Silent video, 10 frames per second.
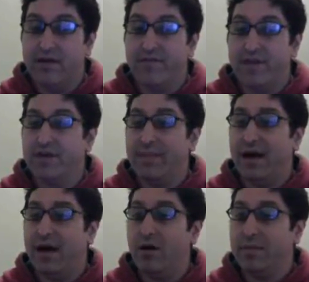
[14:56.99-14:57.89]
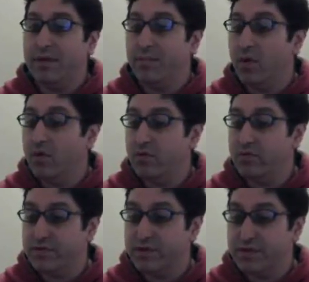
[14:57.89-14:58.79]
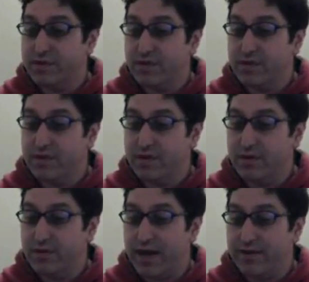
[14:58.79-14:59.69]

think about how many pulls you